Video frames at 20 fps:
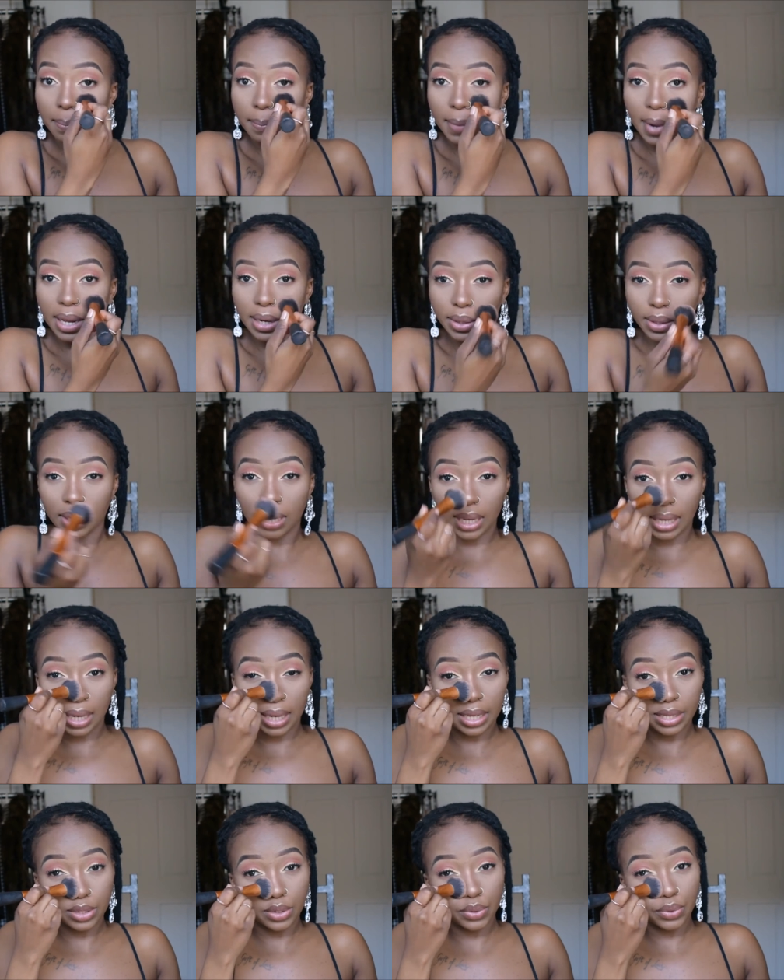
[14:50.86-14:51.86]
I look like
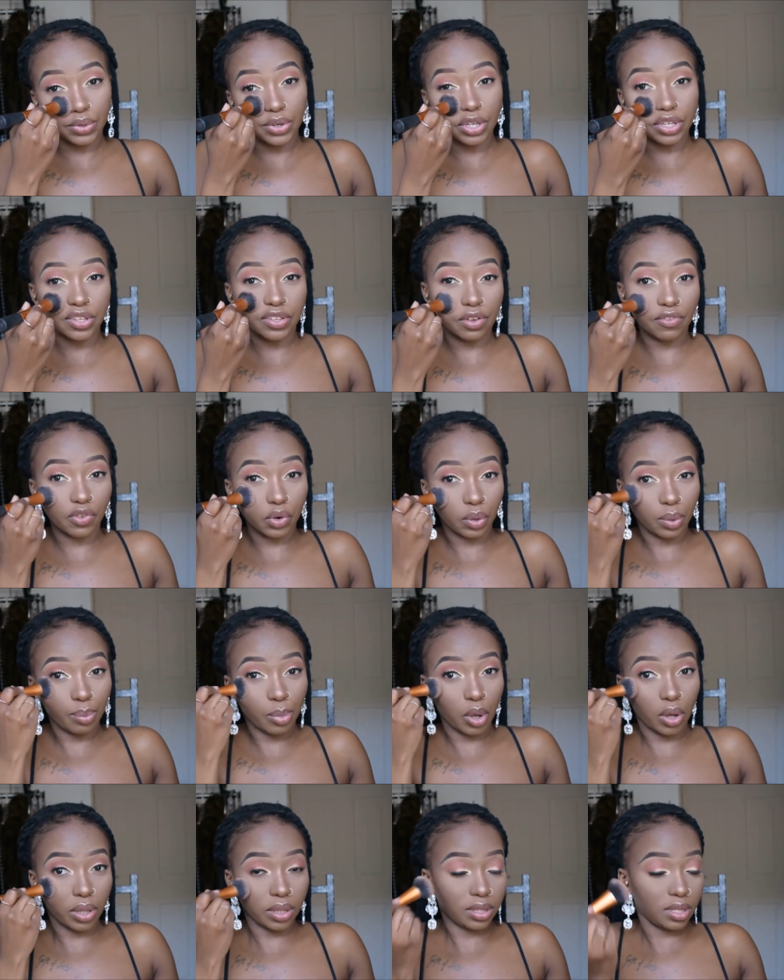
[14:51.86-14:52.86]
I took several
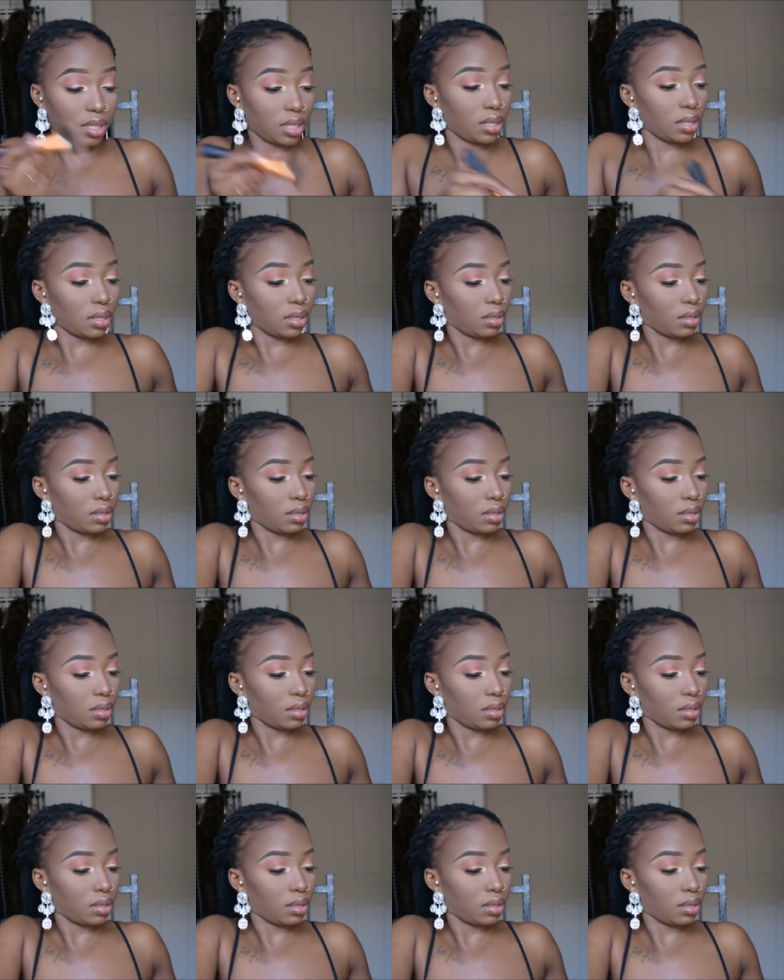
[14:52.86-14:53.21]
baths.